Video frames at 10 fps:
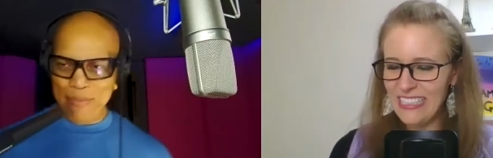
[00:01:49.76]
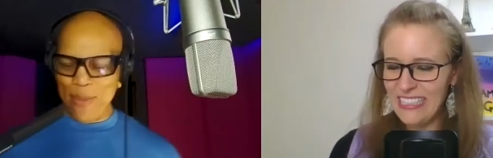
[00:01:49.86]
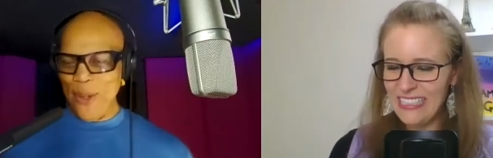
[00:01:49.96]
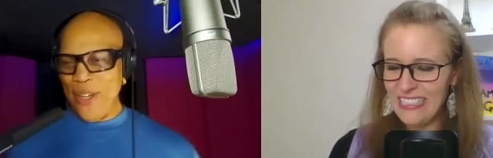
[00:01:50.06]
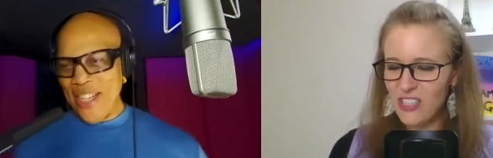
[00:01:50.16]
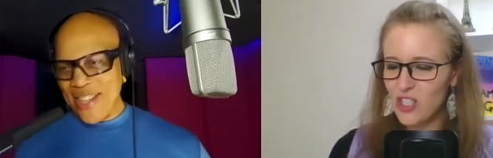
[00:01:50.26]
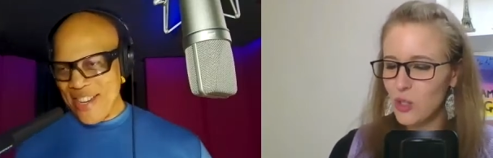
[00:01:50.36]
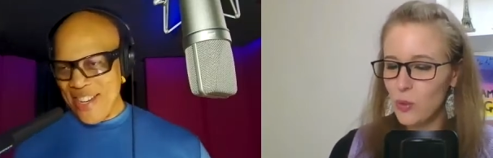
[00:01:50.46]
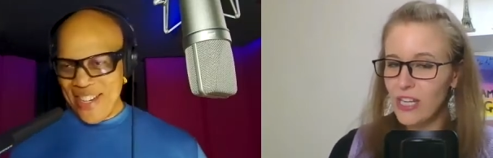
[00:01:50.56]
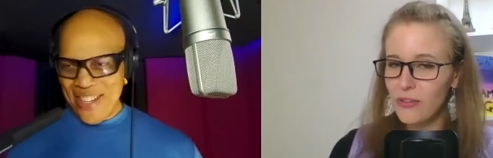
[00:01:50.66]
Speaker 1: Brunettes.
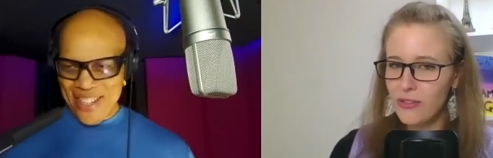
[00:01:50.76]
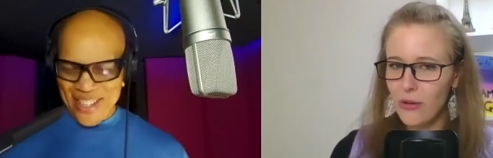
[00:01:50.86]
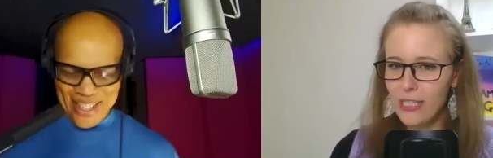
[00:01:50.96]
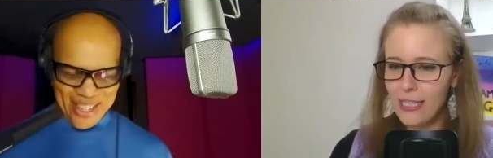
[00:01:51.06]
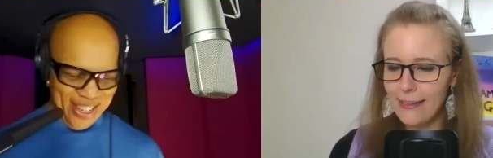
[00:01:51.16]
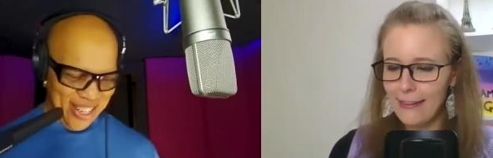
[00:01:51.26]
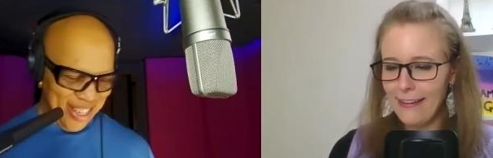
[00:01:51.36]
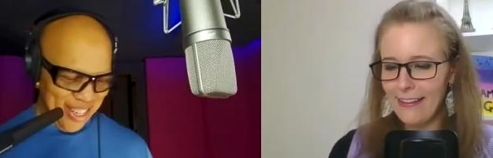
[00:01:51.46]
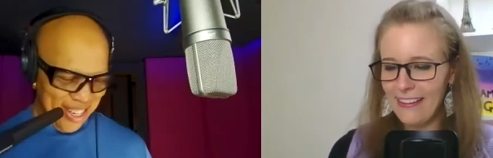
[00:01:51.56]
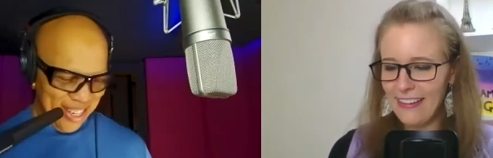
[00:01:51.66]
Sweet or Salty.
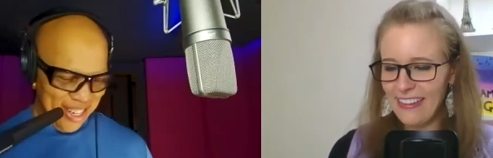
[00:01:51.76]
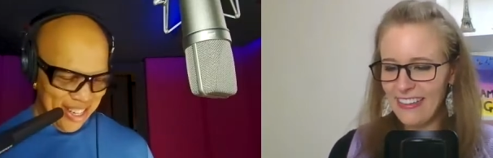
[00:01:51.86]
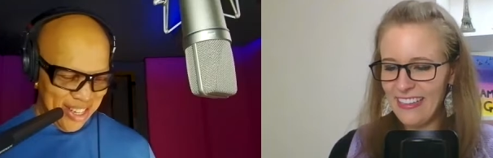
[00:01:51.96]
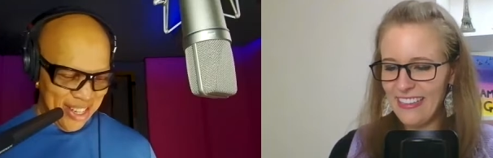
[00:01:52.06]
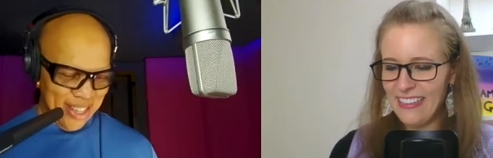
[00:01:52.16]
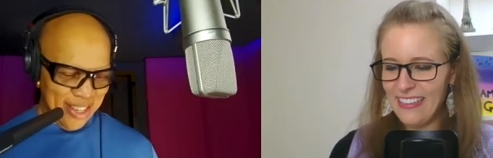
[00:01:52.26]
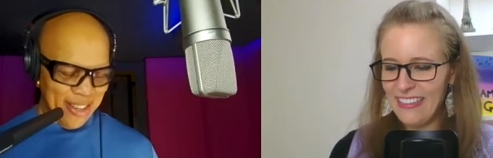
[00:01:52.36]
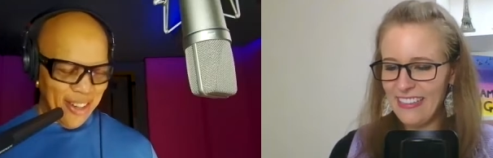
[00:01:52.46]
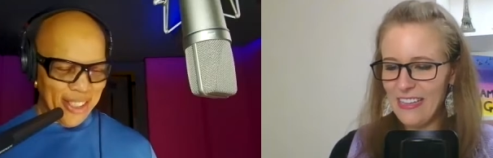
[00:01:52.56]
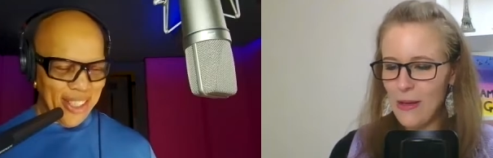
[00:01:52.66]

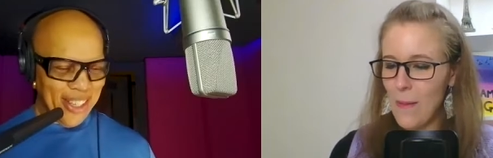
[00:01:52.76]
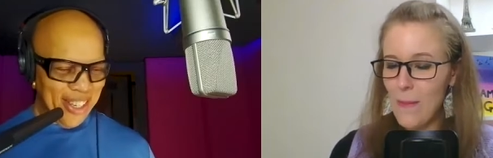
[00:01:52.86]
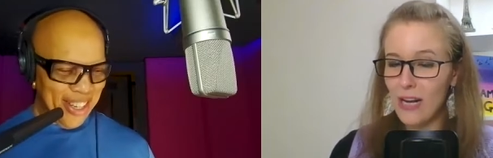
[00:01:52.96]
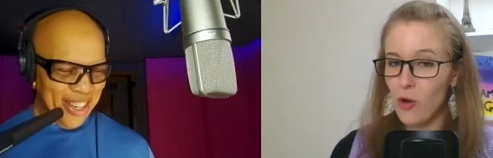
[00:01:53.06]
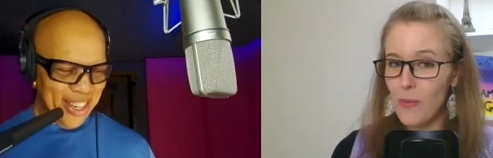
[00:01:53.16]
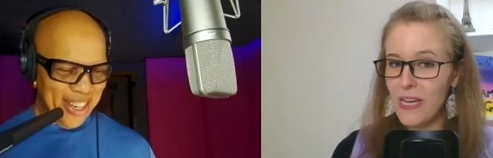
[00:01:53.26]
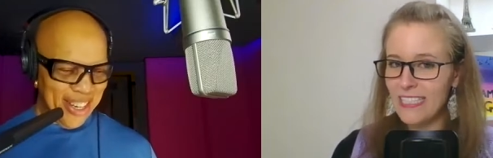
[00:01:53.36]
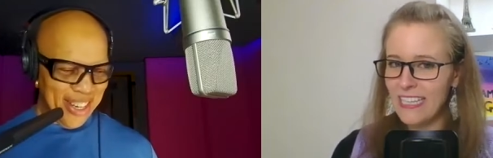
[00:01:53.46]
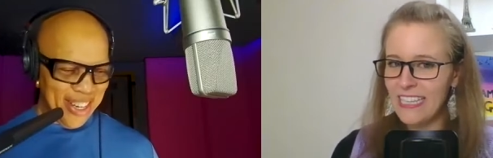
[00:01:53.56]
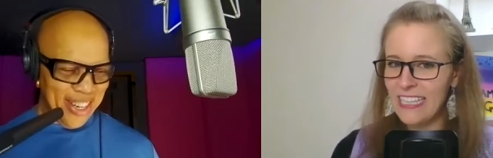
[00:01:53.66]
Salty. Mac or
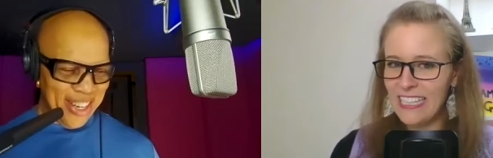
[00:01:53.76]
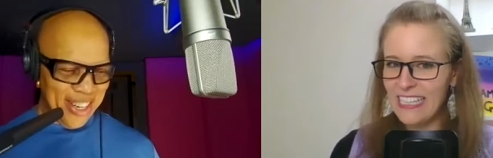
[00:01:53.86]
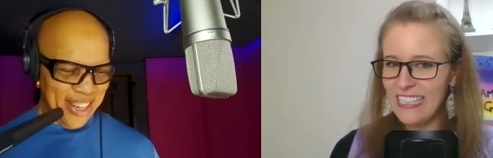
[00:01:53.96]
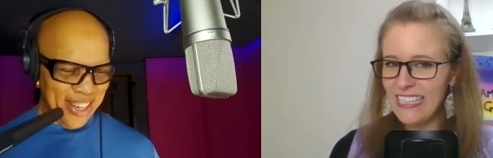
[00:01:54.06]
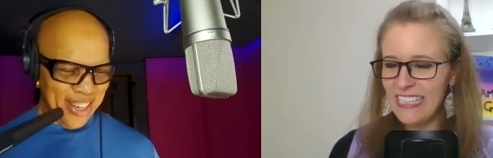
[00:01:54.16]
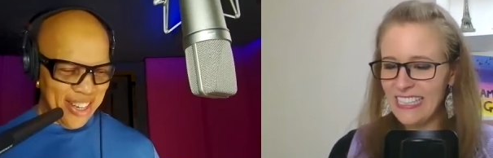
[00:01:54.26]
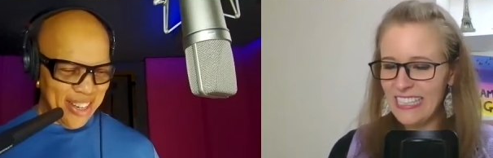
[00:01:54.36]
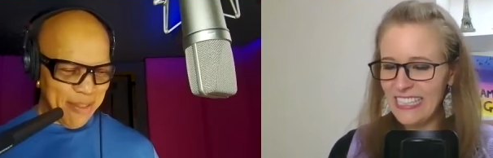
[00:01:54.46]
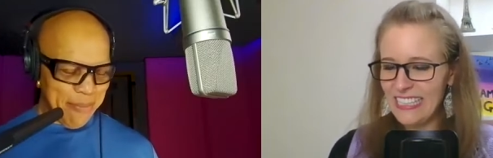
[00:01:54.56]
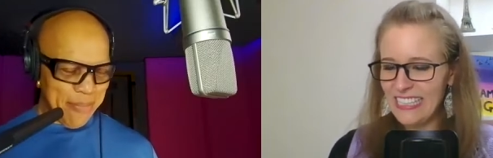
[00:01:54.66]
PC.
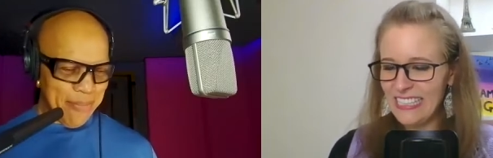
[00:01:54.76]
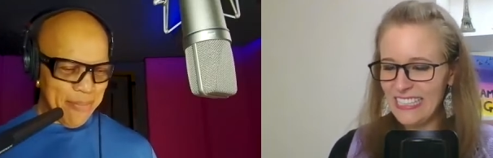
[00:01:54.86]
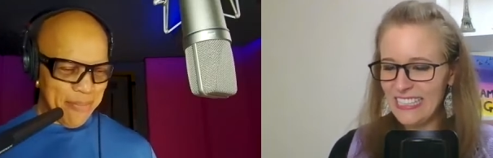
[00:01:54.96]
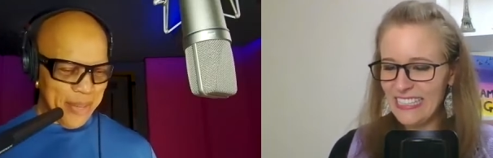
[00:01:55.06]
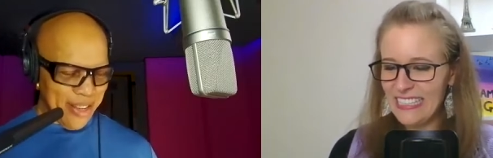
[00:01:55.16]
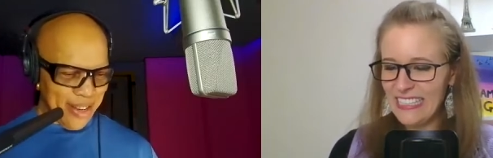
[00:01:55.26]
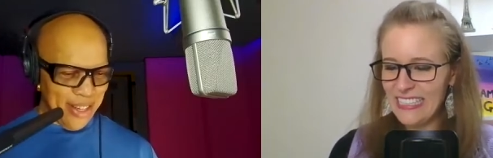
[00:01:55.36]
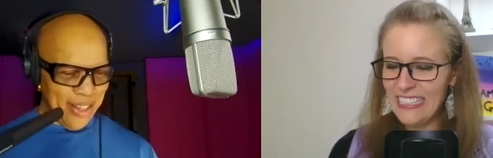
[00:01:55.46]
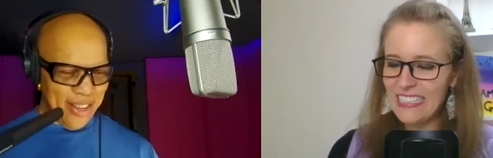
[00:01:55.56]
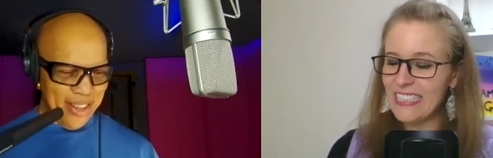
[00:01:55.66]
Speaker 2: Hmm.
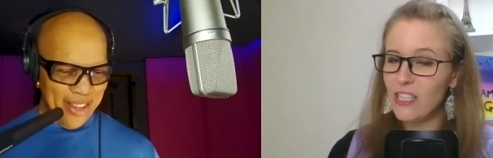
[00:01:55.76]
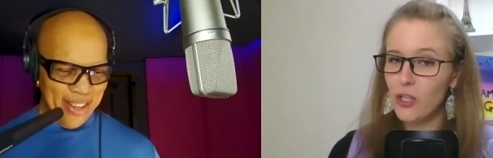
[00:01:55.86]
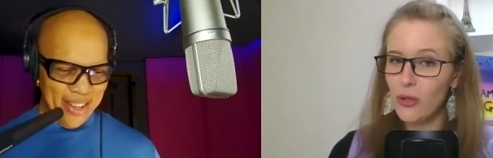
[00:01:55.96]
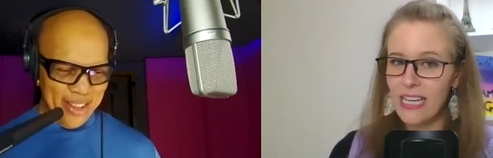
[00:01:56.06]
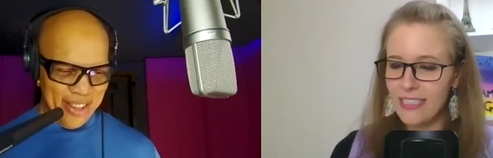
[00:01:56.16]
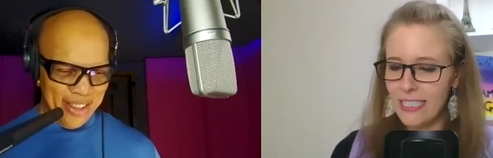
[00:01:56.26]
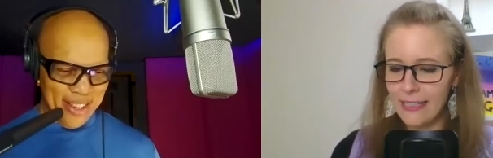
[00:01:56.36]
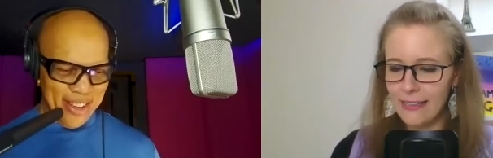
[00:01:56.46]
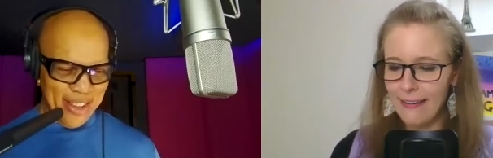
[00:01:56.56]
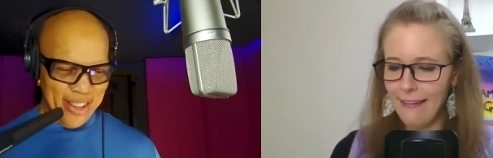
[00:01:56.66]
PC.
Speaker 1: Singing or
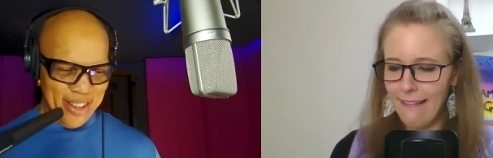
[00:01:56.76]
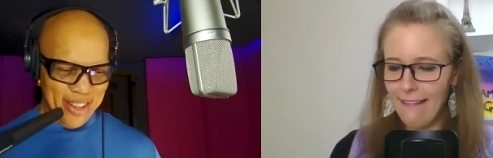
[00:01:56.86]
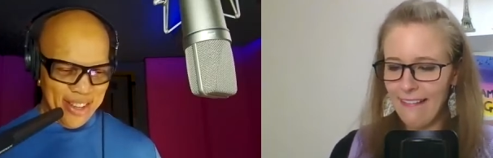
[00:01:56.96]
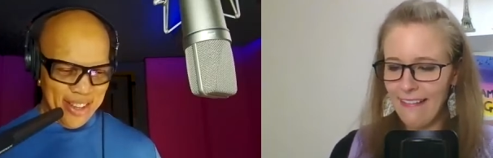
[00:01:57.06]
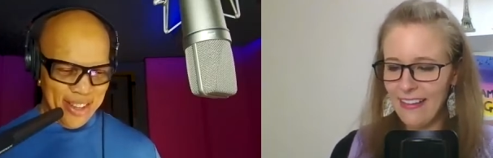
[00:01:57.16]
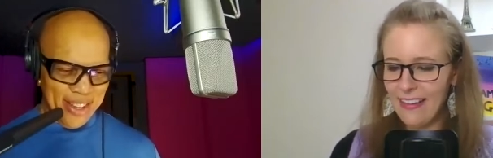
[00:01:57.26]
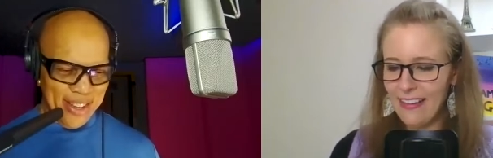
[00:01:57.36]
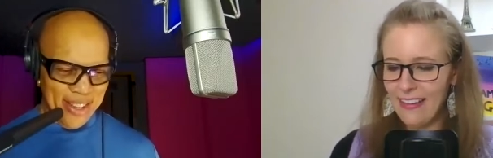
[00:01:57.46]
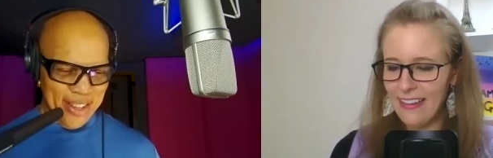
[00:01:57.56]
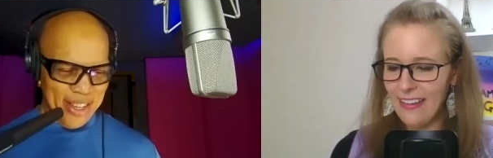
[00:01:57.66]
Dancing.
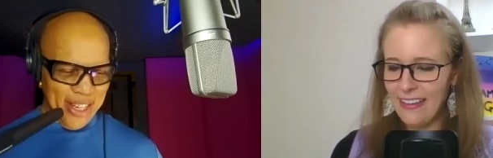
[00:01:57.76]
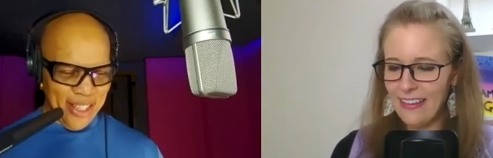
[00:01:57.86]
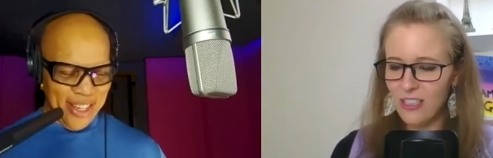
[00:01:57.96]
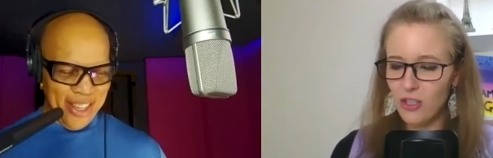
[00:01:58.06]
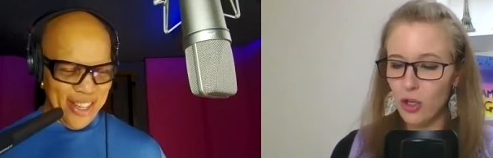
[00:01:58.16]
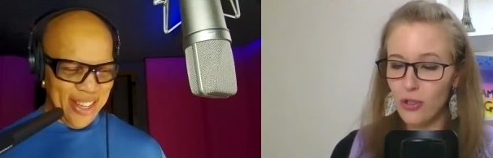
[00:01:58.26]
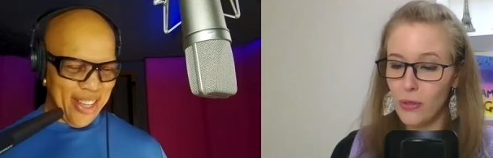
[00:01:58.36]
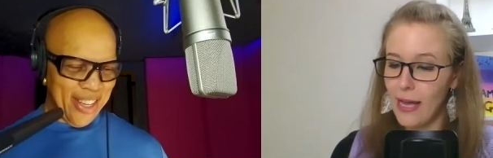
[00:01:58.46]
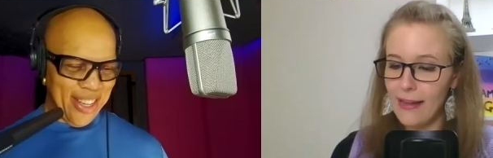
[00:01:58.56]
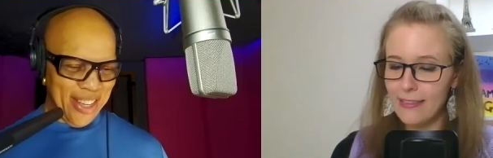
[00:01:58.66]
Singing. Dogs
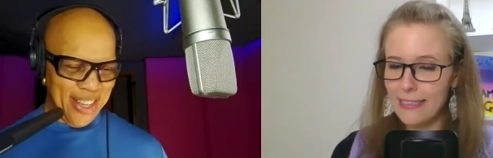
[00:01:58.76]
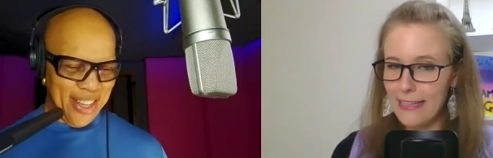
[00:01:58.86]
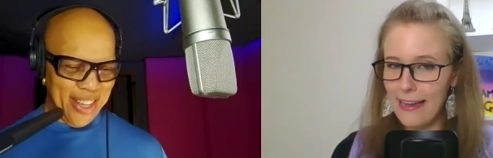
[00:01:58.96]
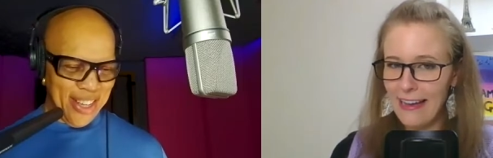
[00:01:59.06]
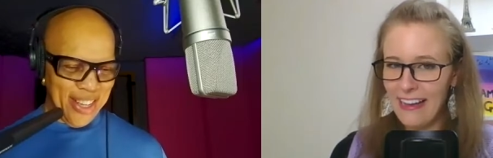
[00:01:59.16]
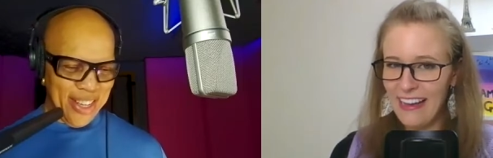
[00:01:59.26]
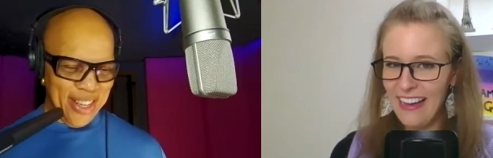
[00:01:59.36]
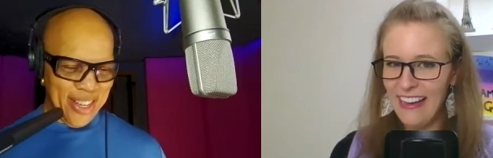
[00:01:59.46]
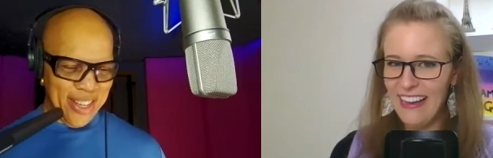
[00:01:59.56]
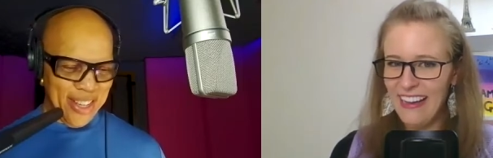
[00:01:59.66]
or Cats.
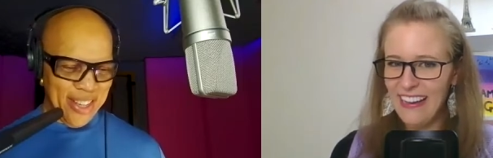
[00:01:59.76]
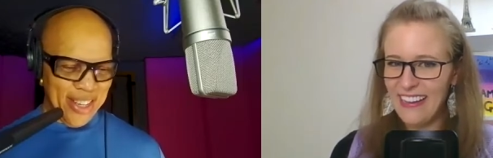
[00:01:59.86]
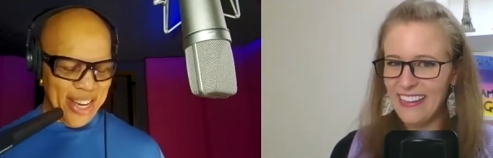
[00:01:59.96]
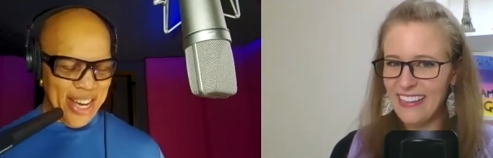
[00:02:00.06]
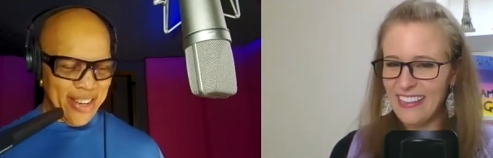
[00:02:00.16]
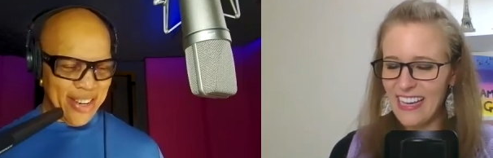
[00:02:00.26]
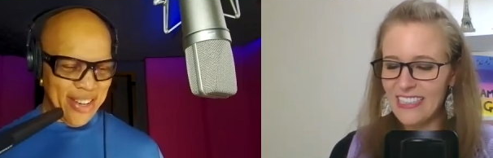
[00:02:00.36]
Cats.